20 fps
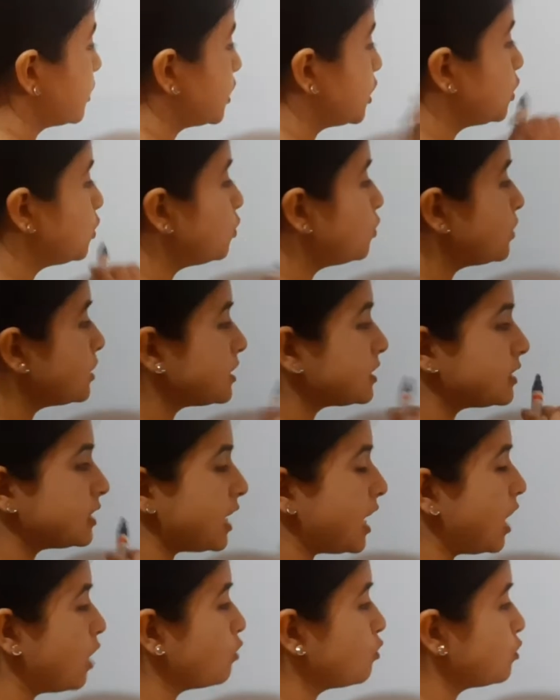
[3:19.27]
Q is
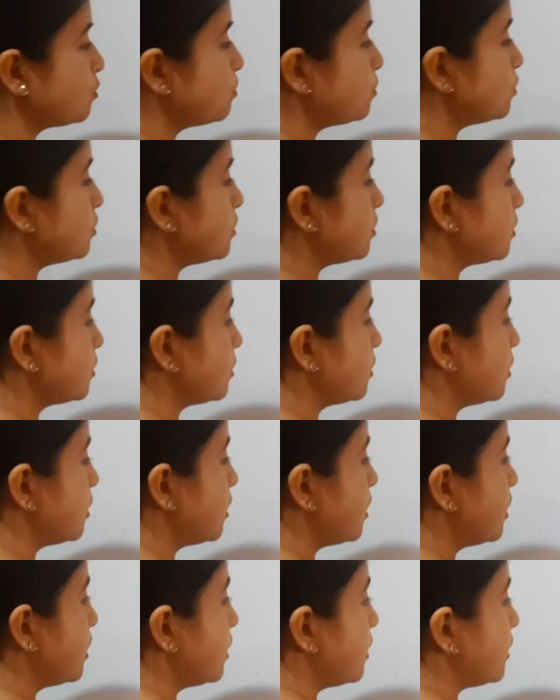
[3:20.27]
the output
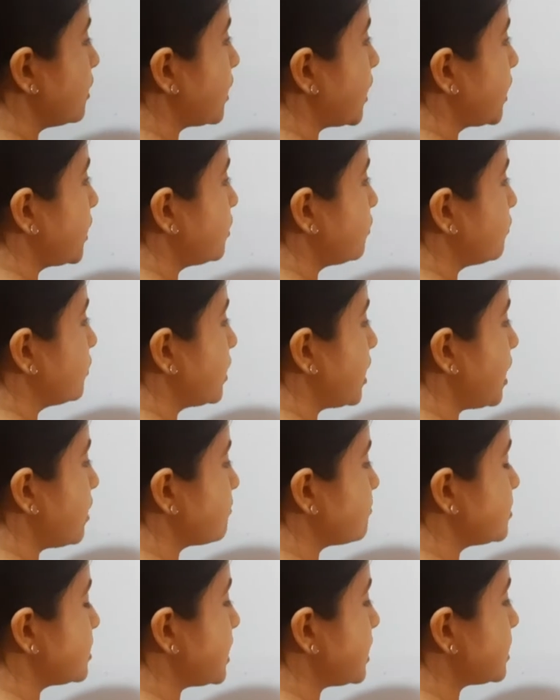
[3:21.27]
right we
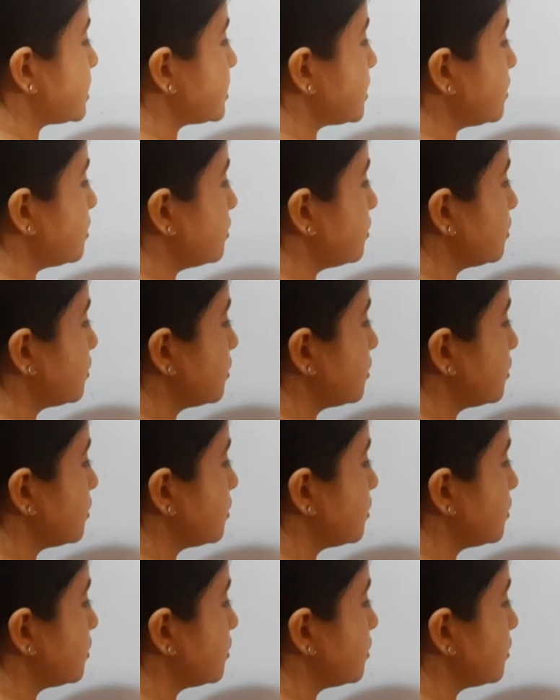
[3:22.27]
have delta